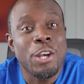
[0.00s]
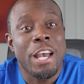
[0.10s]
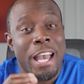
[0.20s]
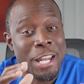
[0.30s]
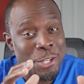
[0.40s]

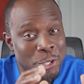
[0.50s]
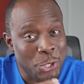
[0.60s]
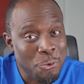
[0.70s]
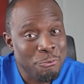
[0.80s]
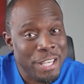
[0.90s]
And
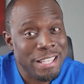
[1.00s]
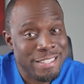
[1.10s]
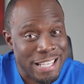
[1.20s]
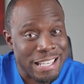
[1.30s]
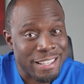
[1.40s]

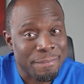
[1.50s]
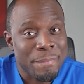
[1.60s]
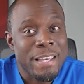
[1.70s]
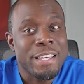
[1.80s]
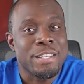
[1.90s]
UVC
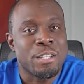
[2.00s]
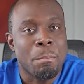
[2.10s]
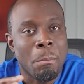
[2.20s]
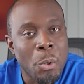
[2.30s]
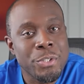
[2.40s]
is the
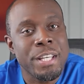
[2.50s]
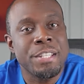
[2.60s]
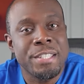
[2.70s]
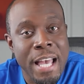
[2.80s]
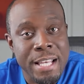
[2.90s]
most
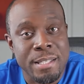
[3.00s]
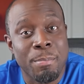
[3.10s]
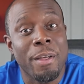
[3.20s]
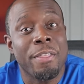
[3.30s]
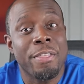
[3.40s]
intense,
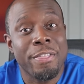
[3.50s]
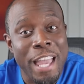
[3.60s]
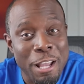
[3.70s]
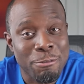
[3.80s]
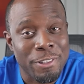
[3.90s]
but
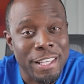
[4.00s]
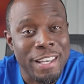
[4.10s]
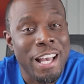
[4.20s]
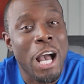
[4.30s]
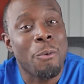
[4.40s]
thankfully
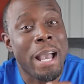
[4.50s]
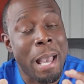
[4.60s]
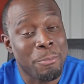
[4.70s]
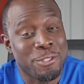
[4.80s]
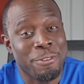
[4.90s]
our
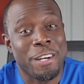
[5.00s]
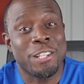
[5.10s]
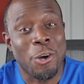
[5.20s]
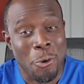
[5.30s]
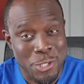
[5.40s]
atmosphere,
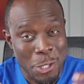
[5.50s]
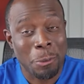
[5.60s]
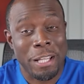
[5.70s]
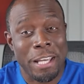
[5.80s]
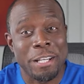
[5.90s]
the
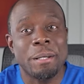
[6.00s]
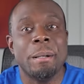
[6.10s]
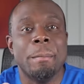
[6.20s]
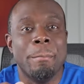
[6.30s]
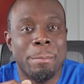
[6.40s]
ozone layer,
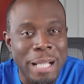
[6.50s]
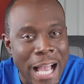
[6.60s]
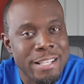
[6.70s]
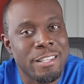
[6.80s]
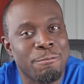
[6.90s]

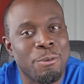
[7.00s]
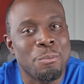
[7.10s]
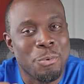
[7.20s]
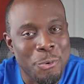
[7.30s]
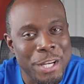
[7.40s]
blocks it
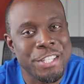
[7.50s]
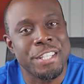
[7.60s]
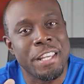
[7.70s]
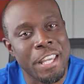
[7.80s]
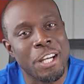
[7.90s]
from
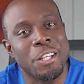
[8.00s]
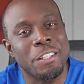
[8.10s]
reaching here